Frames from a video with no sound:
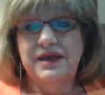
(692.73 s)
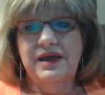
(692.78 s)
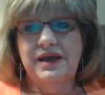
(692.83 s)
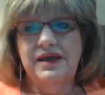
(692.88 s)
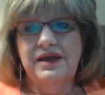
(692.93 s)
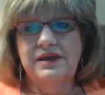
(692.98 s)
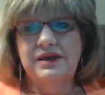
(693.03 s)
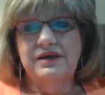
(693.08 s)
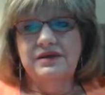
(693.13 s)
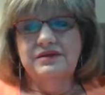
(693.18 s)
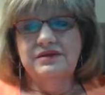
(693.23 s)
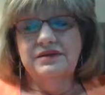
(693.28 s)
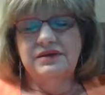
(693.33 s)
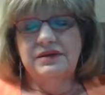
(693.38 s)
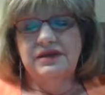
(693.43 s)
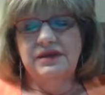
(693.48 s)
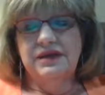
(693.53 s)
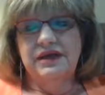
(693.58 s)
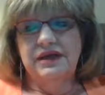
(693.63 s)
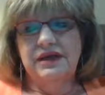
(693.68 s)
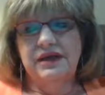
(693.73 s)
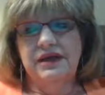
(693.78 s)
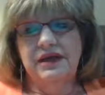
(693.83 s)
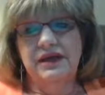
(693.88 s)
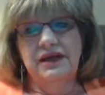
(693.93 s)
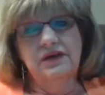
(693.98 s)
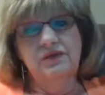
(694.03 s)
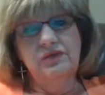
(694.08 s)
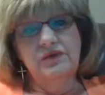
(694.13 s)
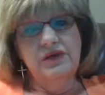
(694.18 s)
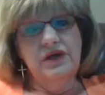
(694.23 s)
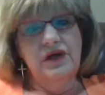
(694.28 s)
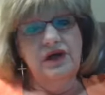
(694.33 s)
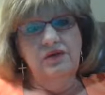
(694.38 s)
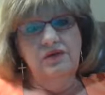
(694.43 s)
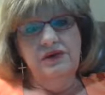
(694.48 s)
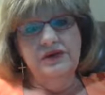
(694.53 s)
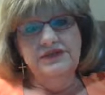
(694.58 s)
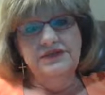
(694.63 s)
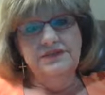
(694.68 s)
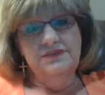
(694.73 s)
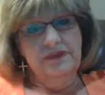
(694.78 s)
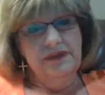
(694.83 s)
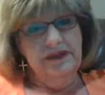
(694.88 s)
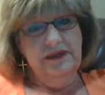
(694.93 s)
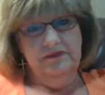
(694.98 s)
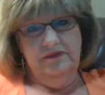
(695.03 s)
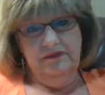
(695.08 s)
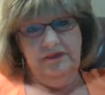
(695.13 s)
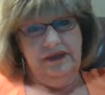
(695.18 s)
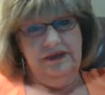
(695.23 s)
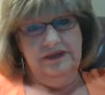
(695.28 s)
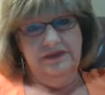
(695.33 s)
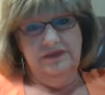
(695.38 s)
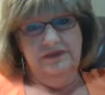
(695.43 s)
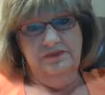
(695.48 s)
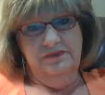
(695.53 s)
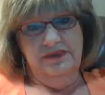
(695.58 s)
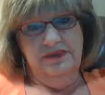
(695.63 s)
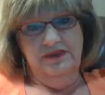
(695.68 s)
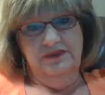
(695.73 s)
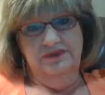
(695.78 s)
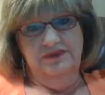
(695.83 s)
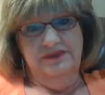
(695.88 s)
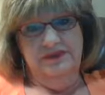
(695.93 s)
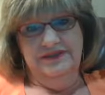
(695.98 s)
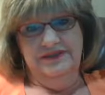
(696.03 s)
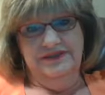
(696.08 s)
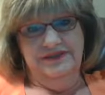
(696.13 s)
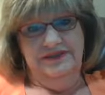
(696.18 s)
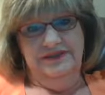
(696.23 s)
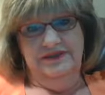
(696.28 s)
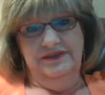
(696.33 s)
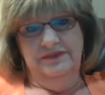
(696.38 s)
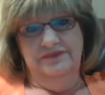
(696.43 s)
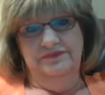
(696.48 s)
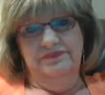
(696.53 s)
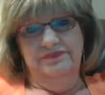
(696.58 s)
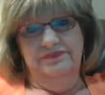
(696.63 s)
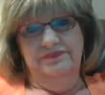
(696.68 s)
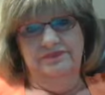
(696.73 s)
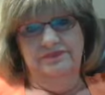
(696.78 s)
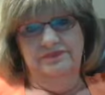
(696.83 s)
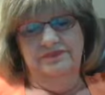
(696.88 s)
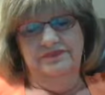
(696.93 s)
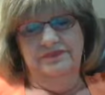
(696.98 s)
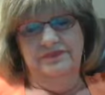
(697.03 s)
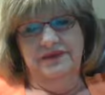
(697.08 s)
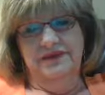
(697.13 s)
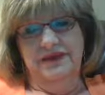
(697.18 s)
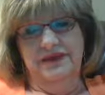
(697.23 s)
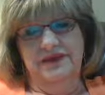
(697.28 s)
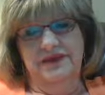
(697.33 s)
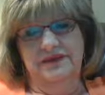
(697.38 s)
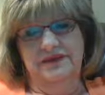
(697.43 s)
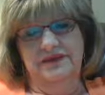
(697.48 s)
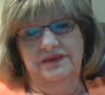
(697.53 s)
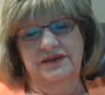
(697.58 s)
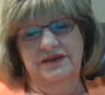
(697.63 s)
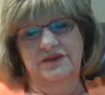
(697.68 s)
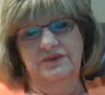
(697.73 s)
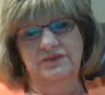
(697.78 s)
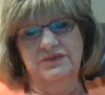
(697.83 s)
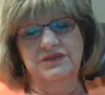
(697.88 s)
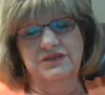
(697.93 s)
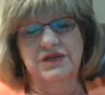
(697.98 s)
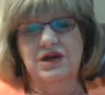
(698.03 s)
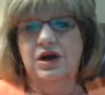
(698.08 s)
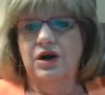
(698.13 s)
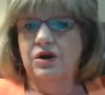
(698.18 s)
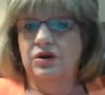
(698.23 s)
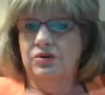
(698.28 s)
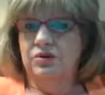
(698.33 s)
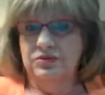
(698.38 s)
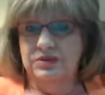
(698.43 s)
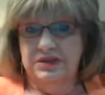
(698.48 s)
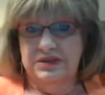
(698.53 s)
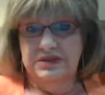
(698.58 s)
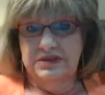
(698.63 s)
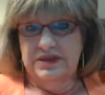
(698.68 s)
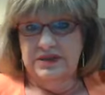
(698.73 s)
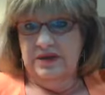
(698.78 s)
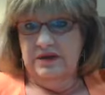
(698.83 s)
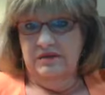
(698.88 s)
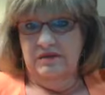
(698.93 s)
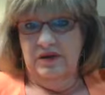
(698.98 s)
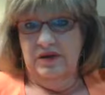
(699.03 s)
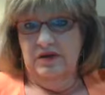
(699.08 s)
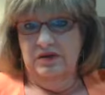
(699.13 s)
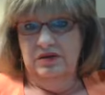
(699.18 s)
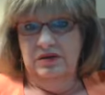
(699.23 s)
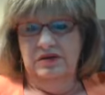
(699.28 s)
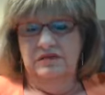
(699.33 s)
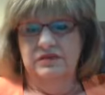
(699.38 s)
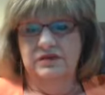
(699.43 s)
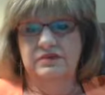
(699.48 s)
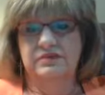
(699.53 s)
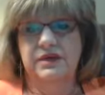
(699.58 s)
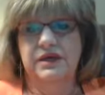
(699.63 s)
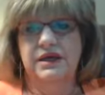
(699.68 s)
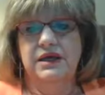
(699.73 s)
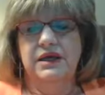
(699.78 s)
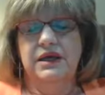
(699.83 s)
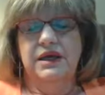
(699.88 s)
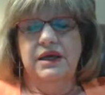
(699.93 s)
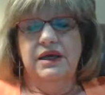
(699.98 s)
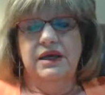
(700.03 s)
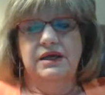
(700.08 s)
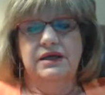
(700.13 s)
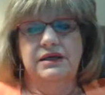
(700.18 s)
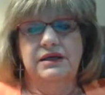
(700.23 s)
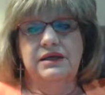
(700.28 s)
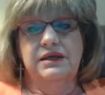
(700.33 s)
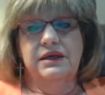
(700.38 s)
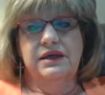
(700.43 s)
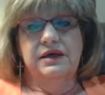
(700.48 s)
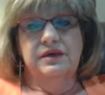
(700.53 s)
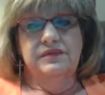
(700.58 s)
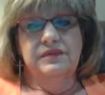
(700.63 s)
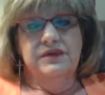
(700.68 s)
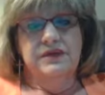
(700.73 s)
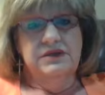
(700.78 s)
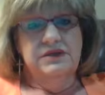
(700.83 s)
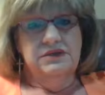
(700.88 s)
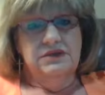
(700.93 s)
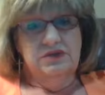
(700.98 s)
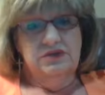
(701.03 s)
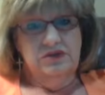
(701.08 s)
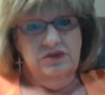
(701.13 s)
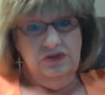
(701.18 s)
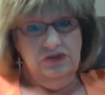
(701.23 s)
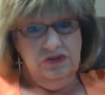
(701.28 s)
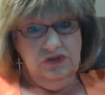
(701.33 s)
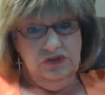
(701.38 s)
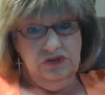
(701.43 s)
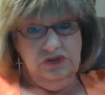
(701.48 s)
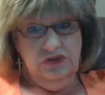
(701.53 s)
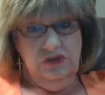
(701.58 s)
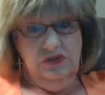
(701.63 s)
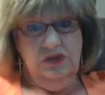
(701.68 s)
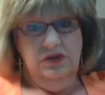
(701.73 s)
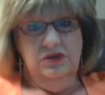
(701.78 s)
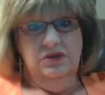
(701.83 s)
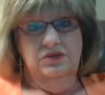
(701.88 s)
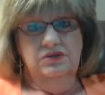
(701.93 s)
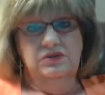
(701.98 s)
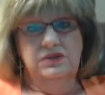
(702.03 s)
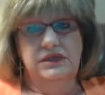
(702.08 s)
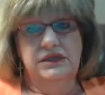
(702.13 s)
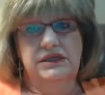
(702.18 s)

And he would always pick me to be on his team. And he was the oldest out of all of them, and he kept things under control.